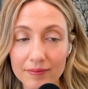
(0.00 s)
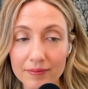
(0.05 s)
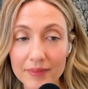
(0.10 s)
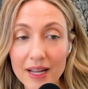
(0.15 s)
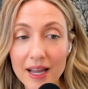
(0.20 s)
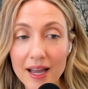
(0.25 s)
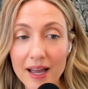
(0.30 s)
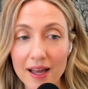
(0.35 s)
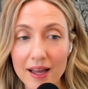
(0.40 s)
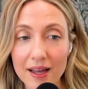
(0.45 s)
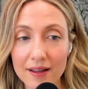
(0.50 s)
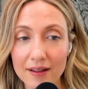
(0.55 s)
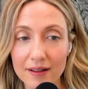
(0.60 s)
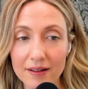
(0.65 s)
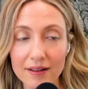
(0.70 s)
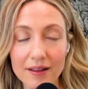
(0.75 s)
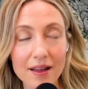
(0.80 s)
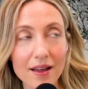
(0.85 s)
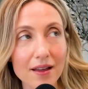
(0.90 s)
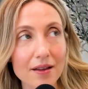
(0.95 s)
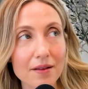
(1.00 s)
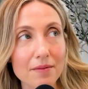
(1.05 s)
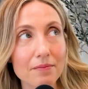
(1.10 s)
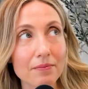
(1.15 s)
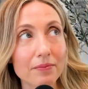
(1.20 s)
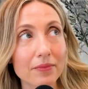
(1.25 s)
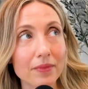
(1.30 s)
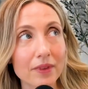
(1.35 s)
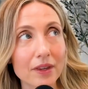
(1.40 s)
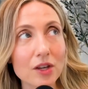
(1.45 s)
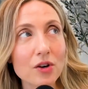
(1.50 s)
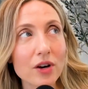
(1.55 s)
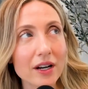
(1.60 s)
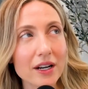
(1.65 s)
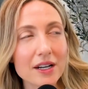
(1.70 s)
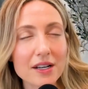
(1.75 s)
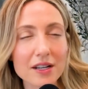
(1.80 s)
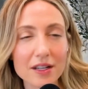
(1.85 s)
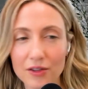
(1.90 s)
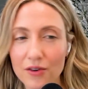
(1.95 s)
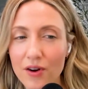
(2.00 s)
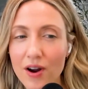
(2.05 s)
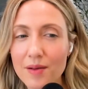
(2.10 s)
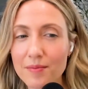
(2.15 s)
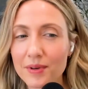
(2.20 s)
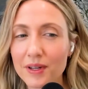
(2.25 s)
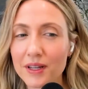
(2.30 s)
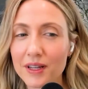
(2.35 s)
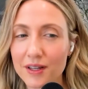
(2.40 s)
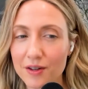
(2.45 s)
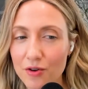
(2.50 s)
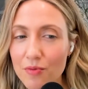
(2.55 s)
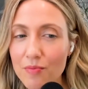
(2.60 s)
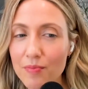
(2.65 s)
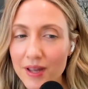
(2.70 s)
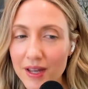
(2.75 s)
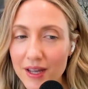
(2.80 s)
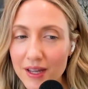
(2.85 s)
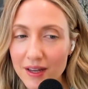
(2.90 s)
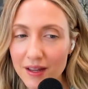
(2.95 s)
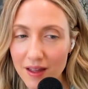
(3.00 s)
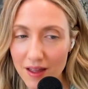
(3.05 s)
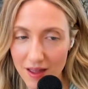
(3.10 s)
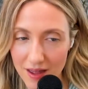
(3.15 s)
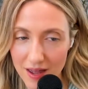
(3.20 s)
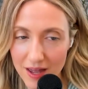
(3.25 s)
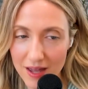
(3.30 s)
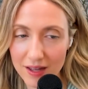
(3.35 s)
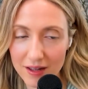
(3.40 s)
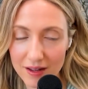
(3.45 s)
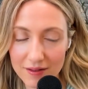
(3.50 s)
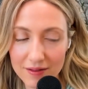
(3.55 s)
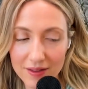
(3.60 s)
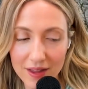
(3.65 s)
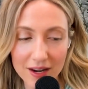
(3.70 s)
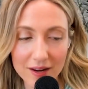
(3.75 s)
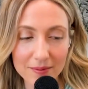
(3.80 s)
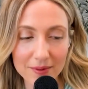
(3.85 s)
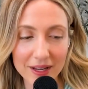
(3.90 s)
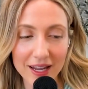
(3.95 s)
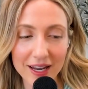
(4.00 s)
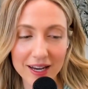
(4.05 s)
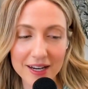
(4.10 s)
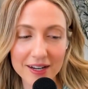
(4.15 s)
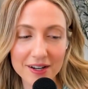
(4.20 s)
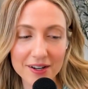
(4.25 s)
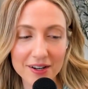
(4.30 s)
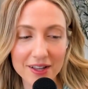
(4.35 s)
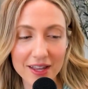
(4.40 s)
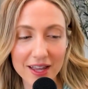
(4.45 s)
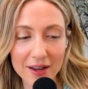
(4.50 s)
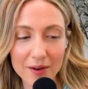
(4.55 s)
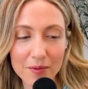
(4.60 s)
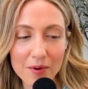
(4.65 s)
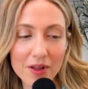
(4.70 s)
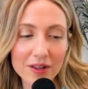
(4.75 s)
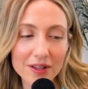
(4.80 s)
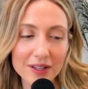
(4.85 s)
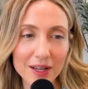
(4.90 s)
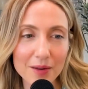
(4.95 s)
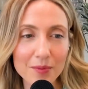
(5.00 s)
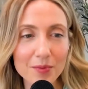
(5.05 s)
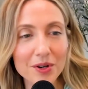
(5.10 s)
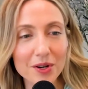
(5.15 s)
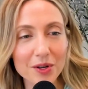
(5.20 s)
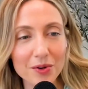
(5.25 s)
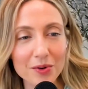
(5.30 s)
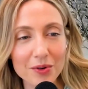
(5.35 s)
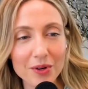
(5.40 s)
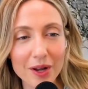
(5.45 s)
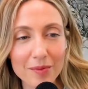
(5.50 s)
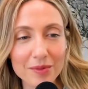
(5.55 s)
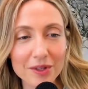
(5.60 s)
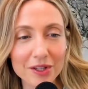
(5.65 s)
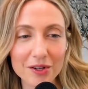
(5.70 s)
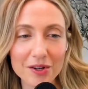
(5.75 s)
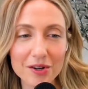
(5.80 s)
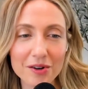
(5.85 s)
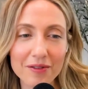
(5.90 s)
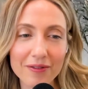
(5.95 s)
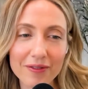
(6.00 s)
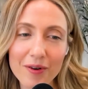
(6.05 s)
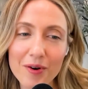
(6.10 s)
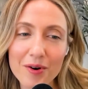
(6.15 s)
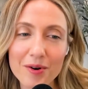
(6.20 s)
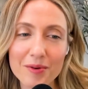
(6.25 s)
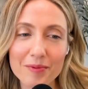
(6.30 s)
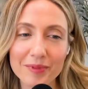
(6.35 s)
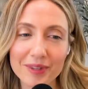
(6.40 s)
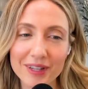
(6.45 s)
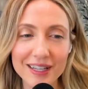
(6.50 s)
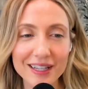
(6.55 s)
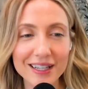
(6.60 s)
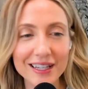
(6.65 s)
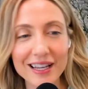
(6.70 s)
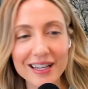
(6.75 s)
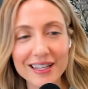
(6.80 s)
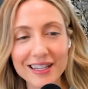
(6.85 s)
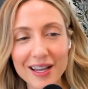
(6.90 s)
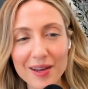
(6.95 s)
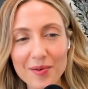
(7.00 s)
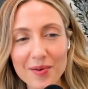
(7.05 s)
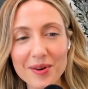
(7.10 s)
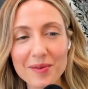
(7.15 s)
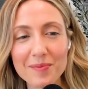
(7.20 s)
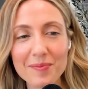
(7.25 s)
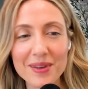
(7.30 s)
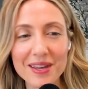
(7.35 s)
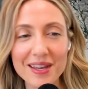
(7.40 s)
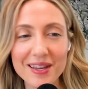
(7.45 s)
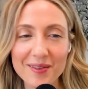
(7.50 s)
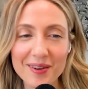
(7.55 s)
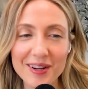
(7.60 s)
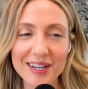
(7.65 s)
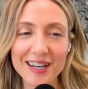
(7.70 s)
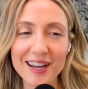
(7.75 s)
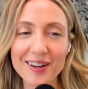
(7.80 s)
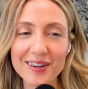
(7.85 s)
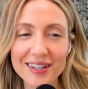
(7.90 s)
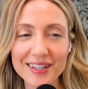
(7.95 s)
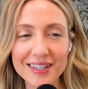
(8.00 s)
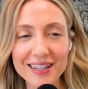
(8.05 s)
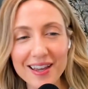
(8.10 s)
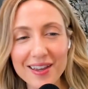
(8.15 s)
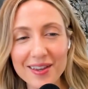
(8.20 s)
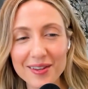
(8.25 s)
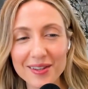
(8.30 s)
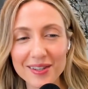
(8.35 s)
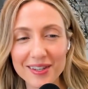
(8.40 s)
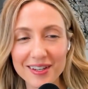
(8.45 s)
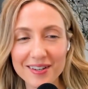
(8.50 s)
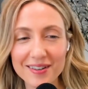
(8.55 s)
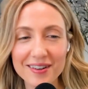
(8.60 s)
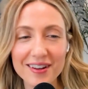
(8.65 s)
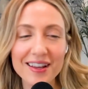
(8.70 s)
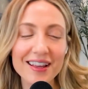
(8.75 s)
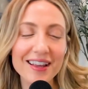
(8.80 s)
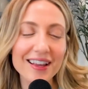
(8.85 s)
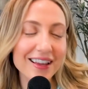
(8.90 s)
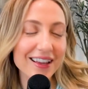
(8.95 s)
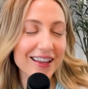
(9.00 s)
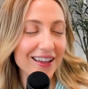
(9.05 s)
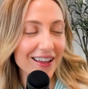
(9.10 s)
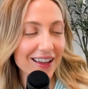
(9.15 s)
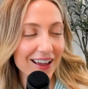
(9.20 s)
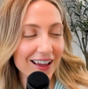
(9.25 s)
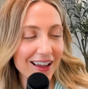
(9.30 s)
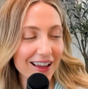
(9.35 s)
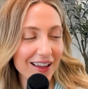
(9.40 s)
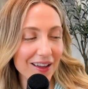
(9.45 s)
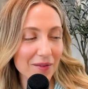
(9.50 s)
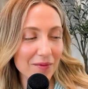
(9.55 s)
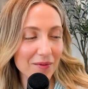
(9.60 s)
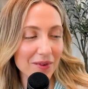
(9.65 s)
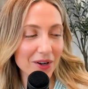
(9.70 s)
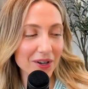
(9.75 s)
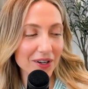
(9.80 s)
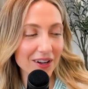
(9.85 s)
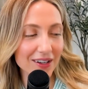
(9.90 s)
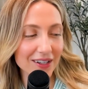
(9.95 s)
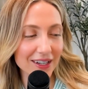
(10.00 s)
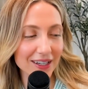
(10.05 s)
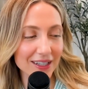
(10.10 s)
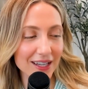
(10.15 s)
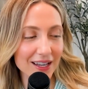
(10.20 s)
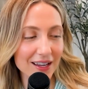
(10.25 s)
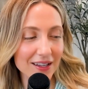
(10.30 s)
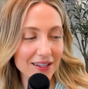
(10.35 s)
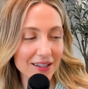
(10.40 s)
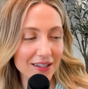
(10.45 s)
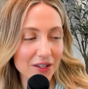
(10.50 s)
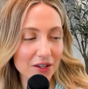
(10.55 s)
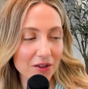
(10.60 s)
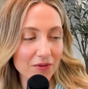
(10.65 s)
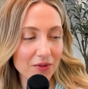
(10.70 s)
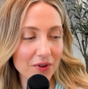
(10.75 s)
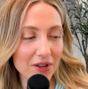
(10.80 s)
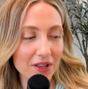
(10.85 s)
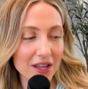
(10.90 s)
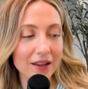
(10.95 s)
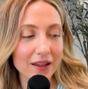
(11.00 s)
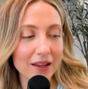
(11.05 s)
Yeah. Um, you kind of described a little bit uh, of that at the beginning. You're like, well, it's someone who comes to your forms and says they want to be reach out to sales and um, or contact sales and so forth.